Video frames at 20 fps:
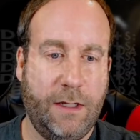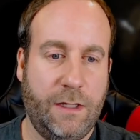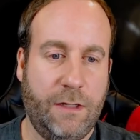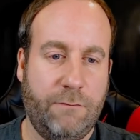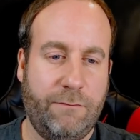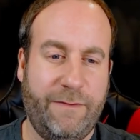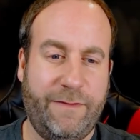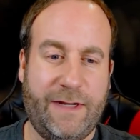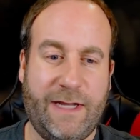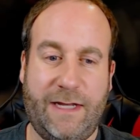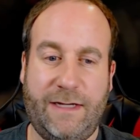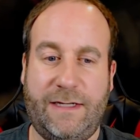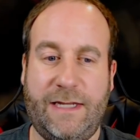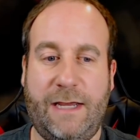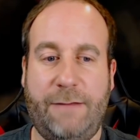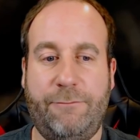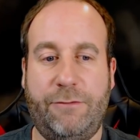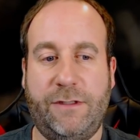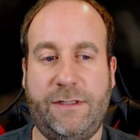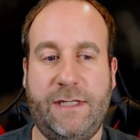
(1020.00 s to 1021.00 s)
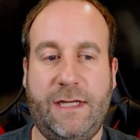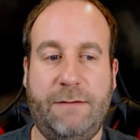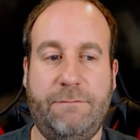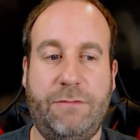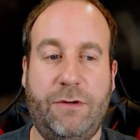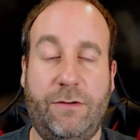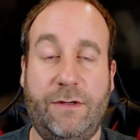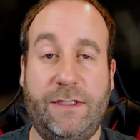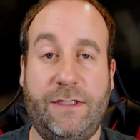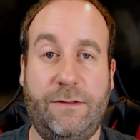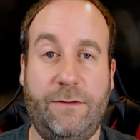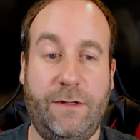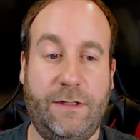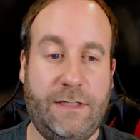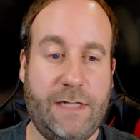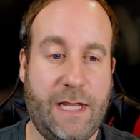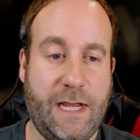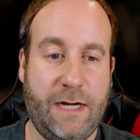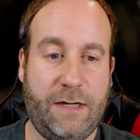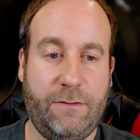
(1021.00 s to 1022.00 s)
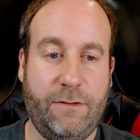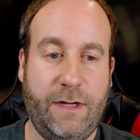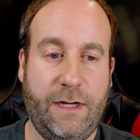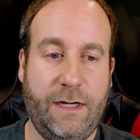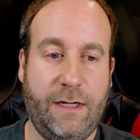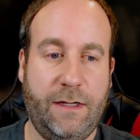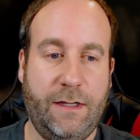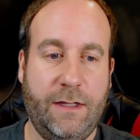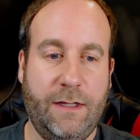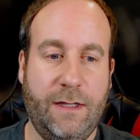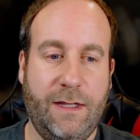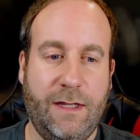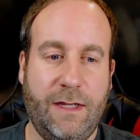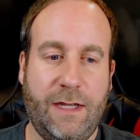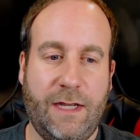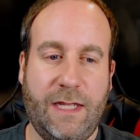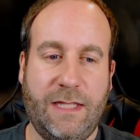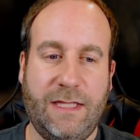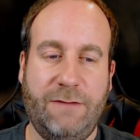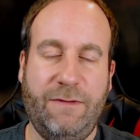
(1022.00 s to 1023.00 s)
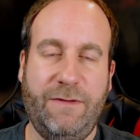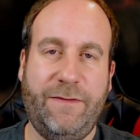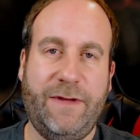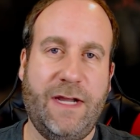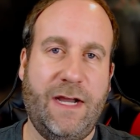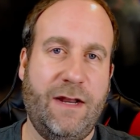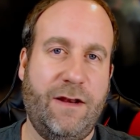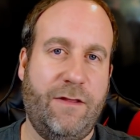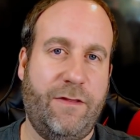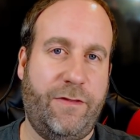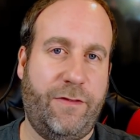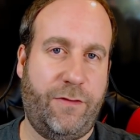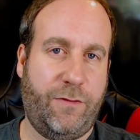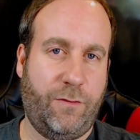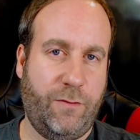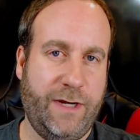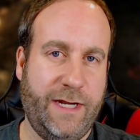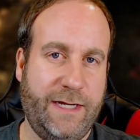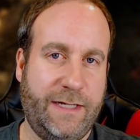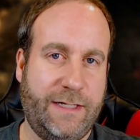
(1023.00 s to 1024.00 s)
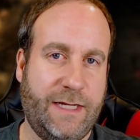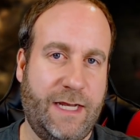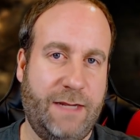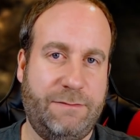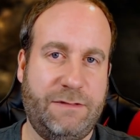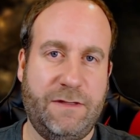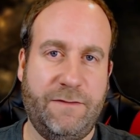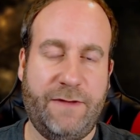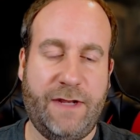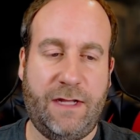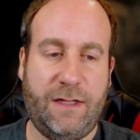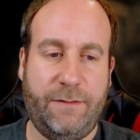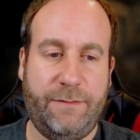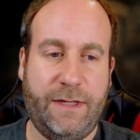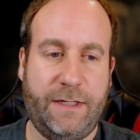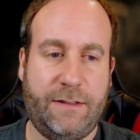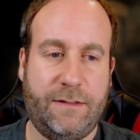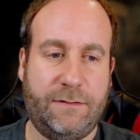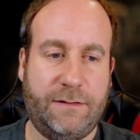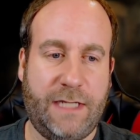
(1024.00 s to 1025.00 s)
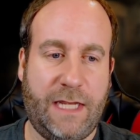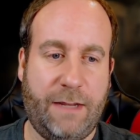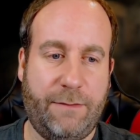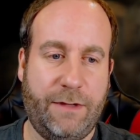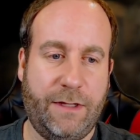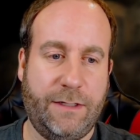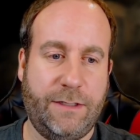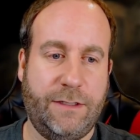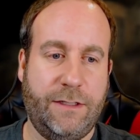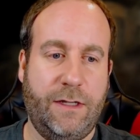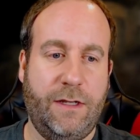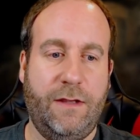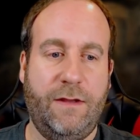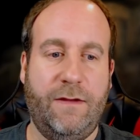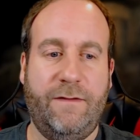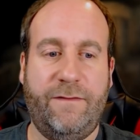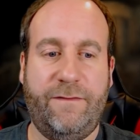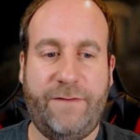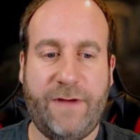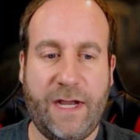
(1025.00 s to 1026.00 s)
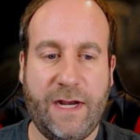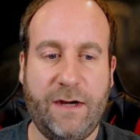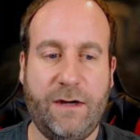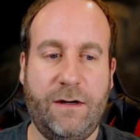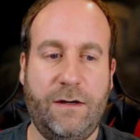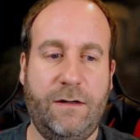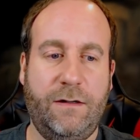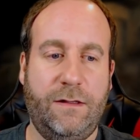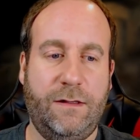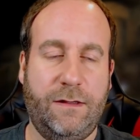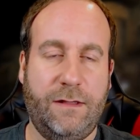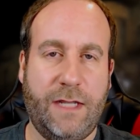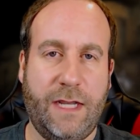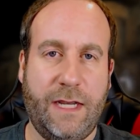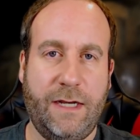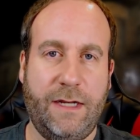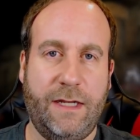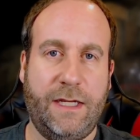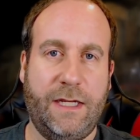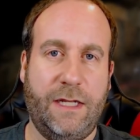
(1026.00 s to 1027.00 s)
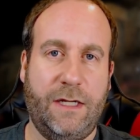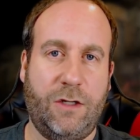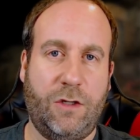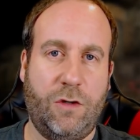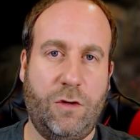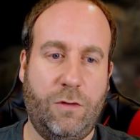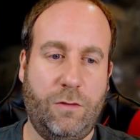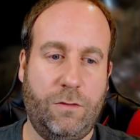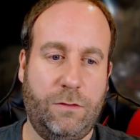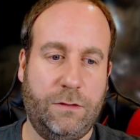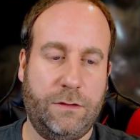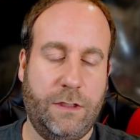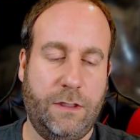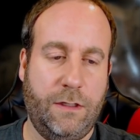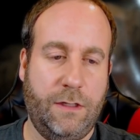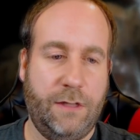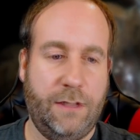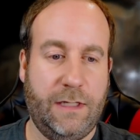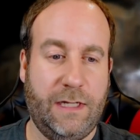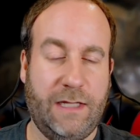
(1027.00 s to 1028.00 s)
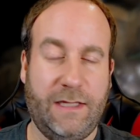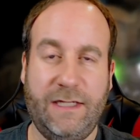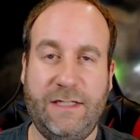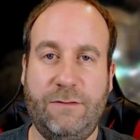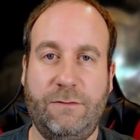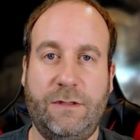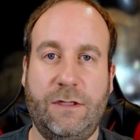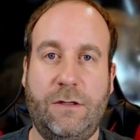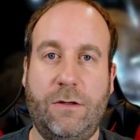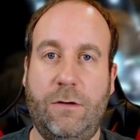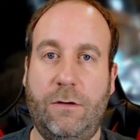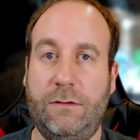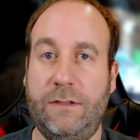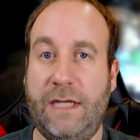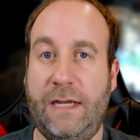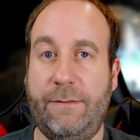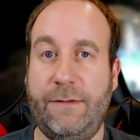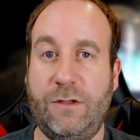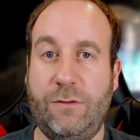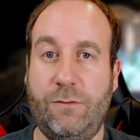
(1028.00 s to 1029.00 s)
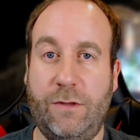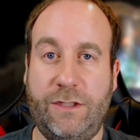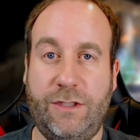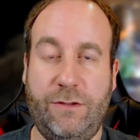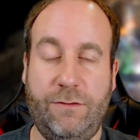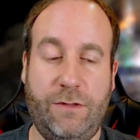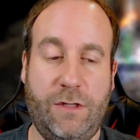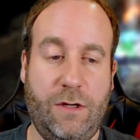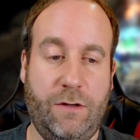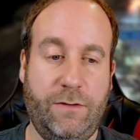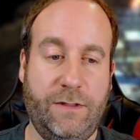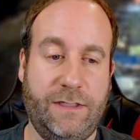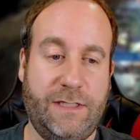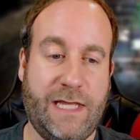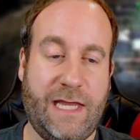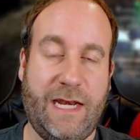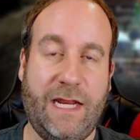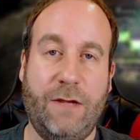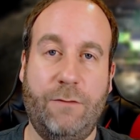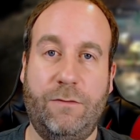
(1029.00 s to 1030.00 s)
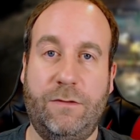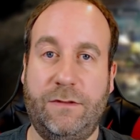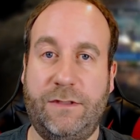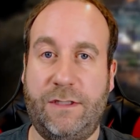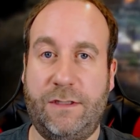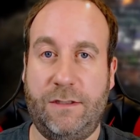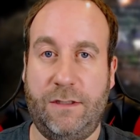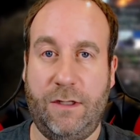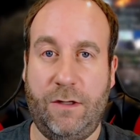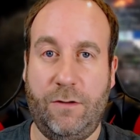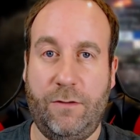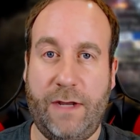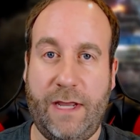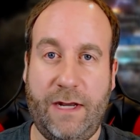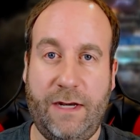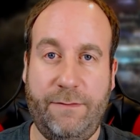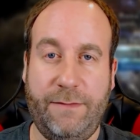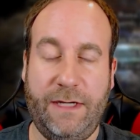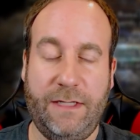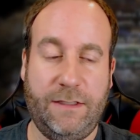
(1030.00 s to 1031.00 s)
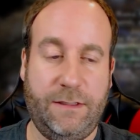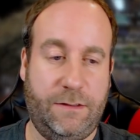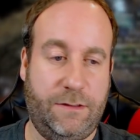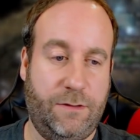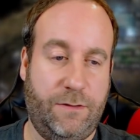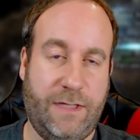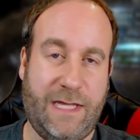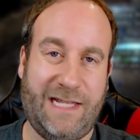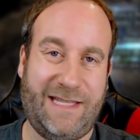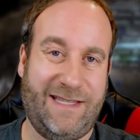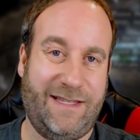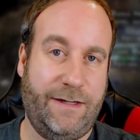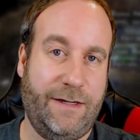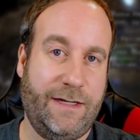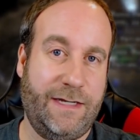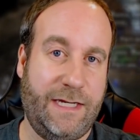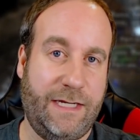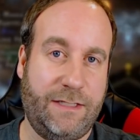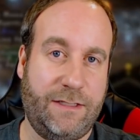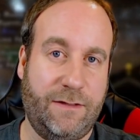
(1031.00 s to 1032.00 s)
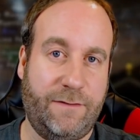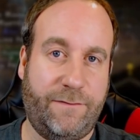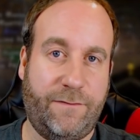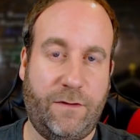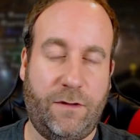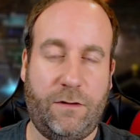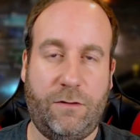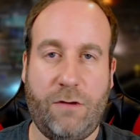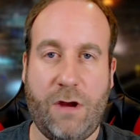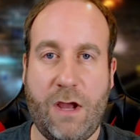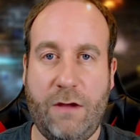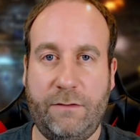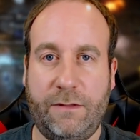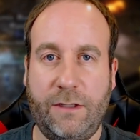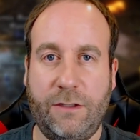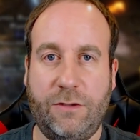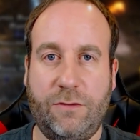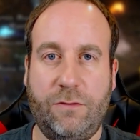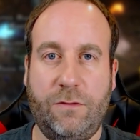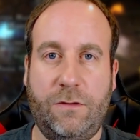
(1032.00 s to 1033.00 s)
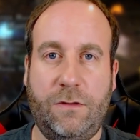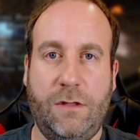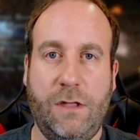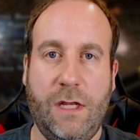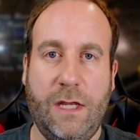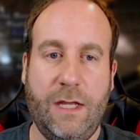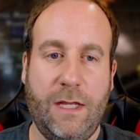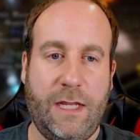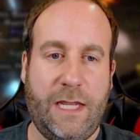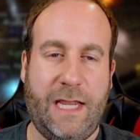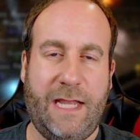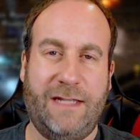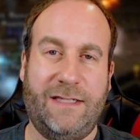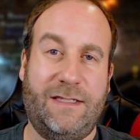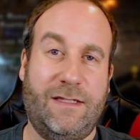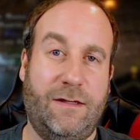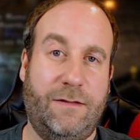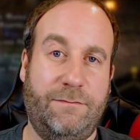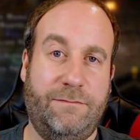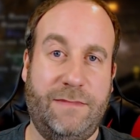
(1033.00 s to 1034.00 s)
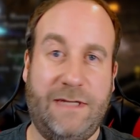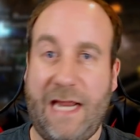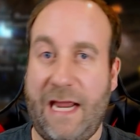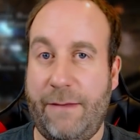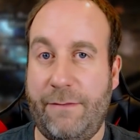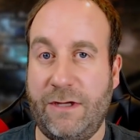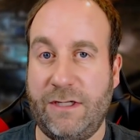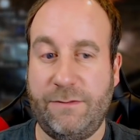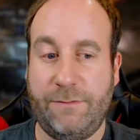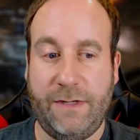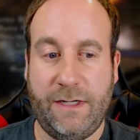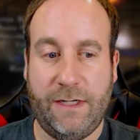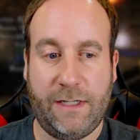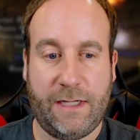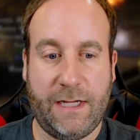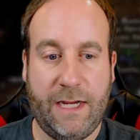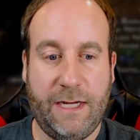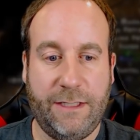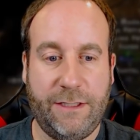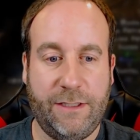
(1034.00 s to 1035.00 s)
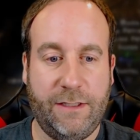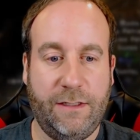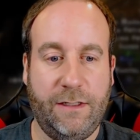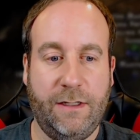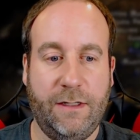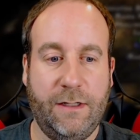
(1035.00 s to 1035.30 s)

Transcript: We've got 10% bonus to attack rating. And then we've got 3 types of elemental damage: fire, lightning, and cold. At least with the cold damage, what you know is that it will slow enemies, so that's decent for crowd control and some damage mitigation.